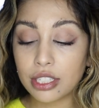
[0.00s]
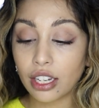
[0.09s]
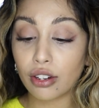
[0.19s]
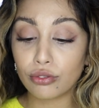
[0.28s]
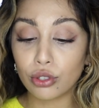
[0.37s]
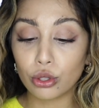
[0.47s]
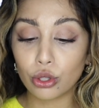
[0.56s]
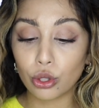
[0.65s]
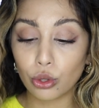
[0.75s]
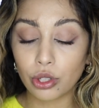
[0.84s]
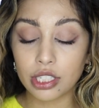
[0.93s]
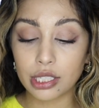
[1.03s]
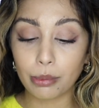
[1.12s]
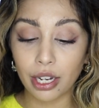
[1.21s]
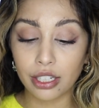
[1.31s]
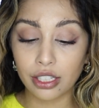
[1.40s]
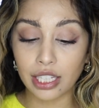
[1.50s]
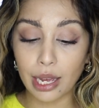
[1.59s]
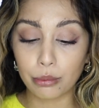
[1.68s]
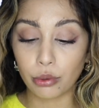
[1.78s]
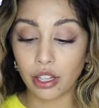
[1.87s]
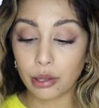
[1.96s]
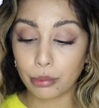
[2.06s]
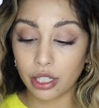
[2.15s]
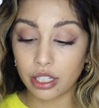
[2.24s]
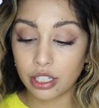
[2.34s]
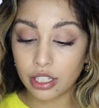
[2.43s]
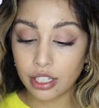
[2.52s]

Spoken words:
get confused who this is by and collab with, but